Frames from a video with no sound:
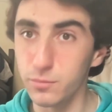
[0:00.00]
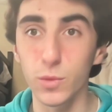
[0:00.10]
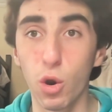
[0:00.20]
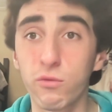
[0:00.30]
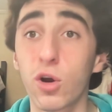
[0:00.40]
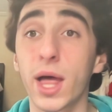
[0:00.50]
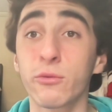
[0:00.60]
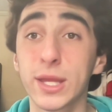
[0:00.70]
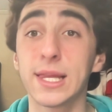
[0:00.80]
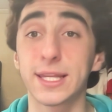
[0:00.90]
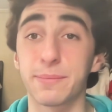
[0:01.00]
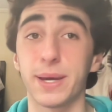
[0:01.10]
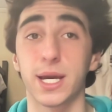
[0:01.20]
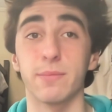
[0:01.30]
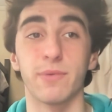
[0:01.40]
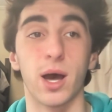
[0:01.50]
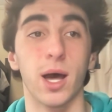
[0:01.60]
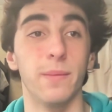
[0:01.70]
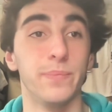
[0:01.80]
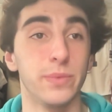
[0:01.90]
Overall, I really like the pickup
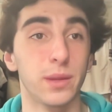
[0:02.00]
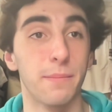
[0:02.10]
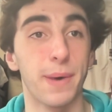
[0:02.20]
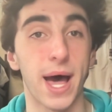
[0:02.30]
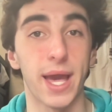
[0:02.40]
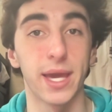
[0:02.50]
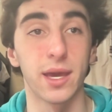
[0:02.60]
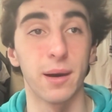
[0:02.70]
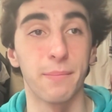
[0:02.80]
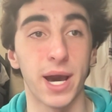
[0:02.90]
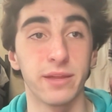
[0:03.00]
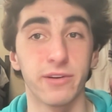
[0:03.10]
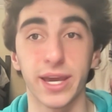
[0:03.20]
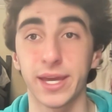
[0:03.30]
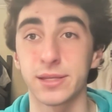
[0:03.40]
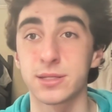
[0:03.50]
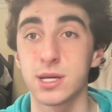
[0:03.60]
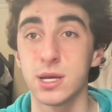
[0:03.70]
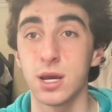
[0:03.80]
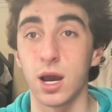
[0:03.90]
by the Vikings.
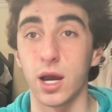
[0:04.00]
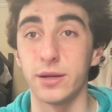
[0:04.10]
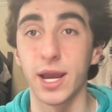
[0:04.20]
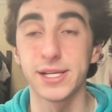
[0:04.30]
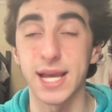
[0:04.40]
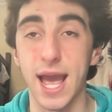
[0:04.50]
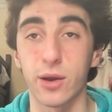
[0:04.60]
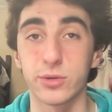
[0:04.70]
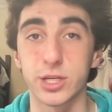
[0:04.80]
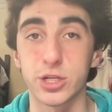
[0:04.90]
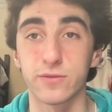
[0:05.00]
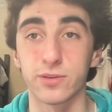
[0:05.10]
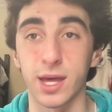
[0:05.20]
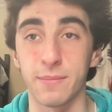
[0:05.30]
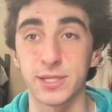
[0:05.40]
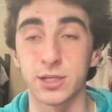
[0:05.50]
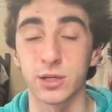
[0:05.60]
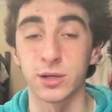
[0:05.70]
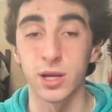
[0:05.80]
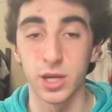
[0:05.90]
Nice acquisition for them as
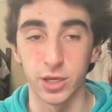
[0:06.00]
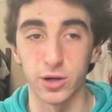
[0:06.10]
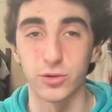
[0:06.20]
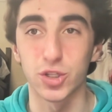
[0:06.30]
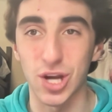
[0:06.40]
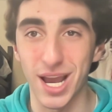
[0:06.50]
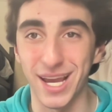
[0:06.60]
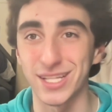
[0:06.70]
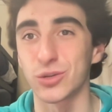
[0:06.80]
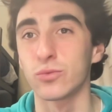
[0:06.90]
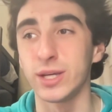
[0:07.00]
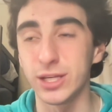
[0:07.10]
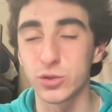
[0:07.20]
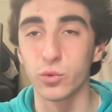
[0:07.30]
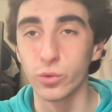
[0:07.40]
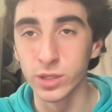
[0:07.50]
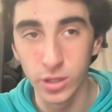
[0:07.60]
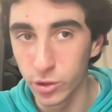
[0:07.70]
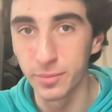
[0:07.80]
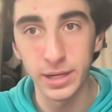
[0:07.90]
they're trying to retool a
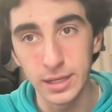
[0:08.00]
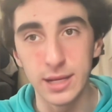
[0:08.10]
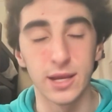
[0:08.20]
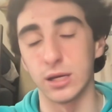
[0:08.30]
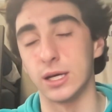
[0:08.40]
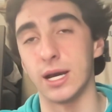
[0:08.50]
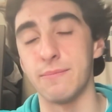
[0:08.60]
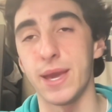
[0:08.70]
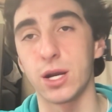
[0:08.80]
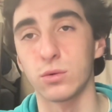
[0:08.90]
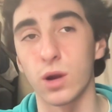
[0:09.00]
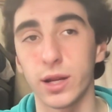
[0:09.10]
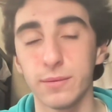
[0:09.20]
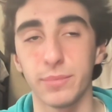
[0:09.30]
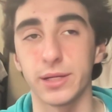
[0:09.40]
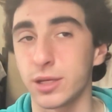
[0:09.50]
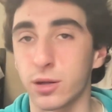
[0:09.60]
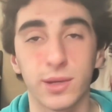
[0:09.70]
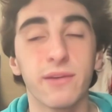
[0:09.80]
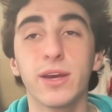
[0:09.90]
little bit and make a run. But
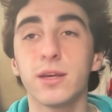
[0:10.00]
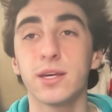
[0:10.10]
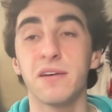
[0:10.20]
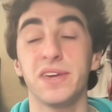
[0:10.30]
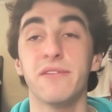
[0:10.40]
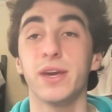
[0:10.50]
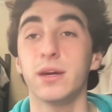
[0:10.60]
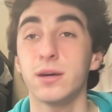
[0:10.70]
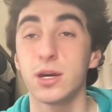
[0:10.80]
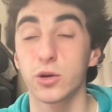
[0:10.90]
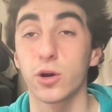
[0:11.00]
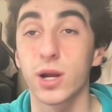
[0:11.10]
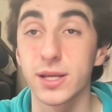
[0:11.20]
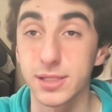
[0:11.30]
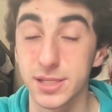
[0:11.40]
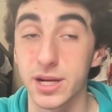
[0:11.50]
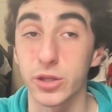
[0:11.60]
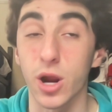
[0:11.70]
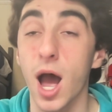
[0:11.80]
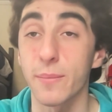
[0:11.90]
giving Kirk Cousins
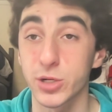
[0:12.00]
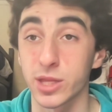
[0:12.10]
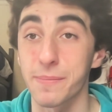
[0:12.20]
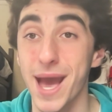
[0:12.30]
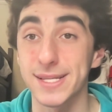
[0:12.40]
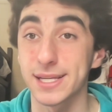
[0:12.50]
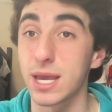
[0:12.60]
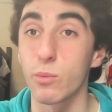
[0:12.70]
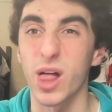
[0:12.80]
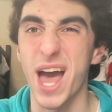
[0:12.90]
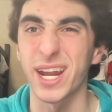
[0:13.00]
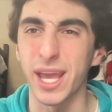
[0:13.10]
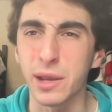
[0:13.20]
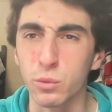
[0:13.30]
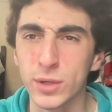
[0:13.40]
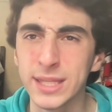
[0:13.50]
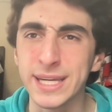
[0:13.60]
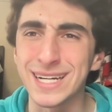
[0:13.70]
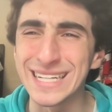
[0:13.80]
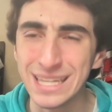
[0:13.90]
another option in the passing game while adding a
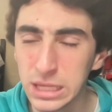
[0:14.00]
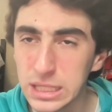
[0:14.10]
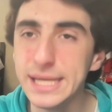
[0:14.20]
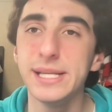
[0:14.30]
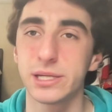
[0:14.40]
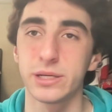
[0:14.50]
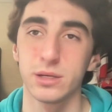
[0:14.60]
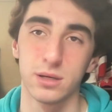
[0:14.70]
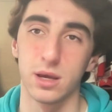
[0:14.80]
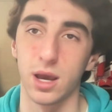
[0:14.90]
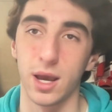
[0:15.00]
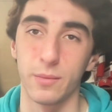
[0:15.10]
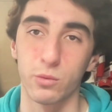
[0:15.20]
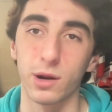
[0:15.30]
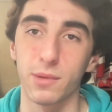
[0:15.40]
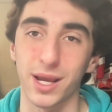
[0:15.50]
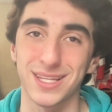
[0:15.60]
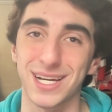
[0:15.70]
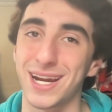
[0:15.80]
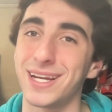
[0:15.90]
really elite run
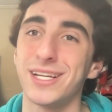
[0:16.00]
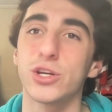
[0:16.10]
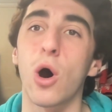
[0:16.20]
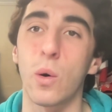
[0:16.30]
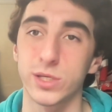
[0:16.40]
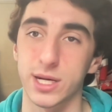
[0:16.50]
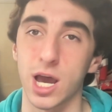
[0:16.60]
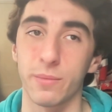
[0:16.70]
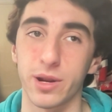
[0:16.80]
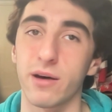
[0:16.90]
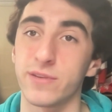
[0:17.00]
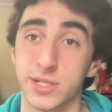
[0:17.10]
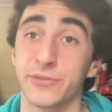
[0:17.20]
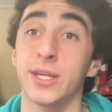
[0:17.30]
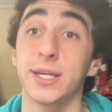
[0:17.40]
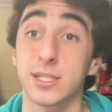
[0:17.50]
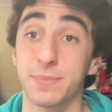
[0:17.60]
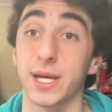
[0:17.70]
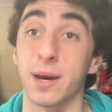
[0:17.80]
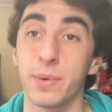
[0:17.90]
blocking tight end is always going to help an offense. I really like this
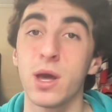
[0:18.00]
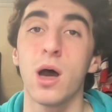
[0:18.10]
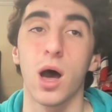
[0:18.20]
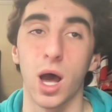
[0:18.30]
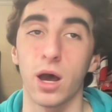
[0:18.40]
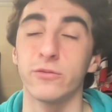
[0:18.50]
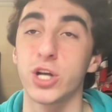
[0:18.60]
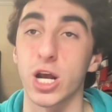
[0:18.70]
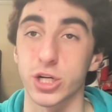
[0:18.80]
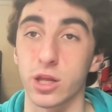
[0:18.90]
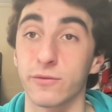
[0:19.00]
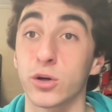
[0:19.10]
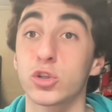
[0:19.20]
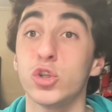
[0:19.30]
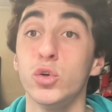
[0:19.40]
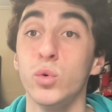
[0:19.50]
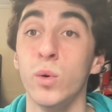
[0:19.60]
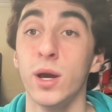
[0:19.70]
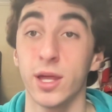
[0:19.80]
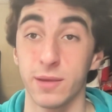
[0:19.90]
pickup of Josh Oliver
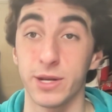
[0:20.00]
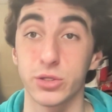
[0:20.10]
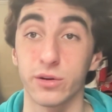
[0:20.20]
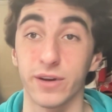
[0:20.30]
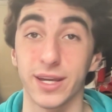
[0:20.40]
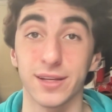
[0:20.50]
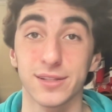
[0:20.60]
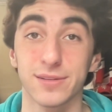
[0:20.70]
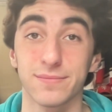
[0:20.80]
to the Minnesota Vikings.